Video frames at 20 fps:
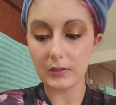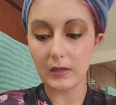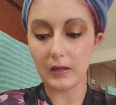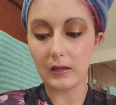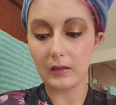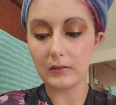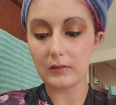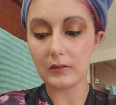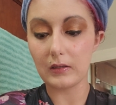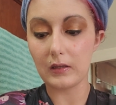It
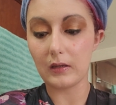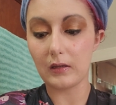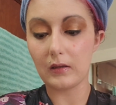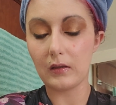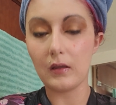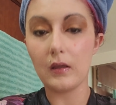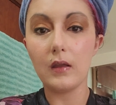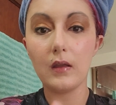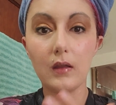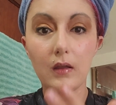has
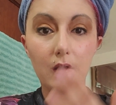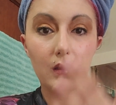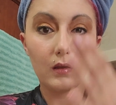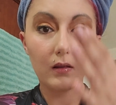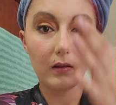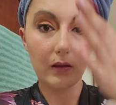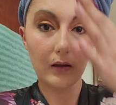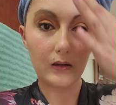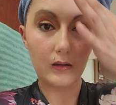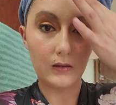like
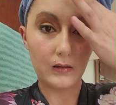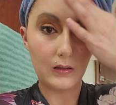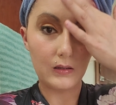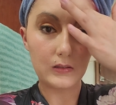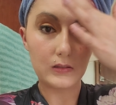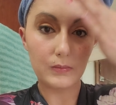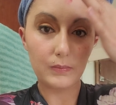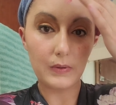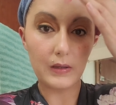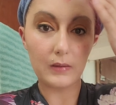a
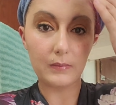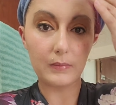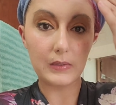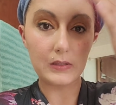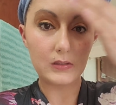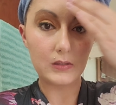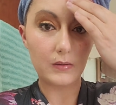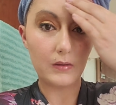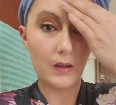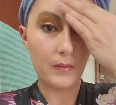nice
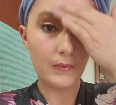pigment to it.